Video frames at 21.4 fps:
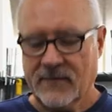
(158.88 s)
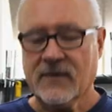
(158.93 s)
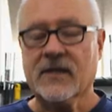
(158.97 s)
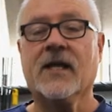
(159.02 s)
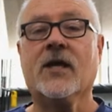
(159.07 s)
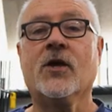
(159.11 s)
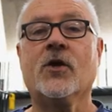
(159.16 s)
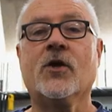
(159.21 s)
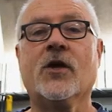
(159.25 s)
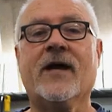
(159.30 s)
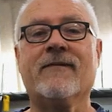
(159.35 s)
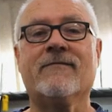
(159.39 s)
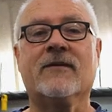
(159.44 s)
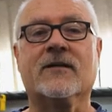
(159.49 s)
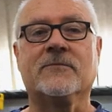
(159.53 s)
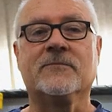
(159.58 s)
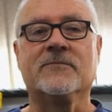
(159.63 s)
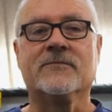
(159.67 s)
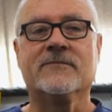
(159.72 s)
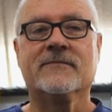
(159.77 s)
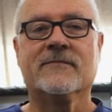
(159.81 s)
There you have
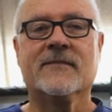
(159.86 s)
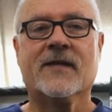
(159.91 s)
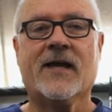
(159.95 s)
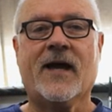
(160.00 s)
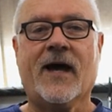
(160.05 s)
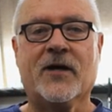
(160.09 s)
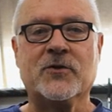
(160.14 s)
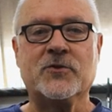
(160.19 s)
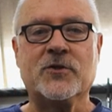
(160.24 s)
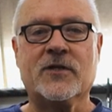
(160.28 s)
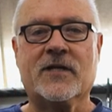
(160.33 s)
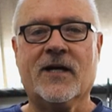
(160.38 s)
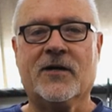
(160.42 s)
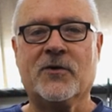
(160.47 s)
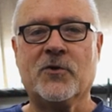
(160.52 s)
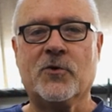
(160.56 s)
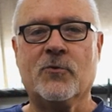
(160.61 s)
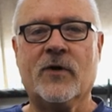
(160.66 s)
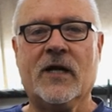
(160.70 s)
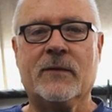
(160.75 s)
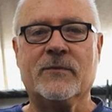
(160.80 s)
it, how to
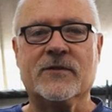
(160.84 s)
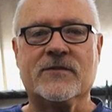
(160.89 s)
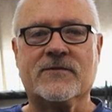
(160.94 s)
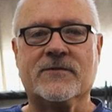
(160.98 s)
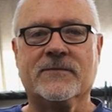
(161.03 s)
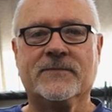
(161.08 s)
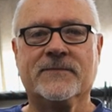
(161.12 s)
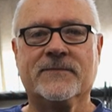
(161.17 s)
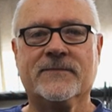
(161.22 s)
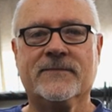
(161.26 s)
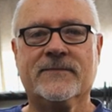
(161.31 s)
cut your rubbers.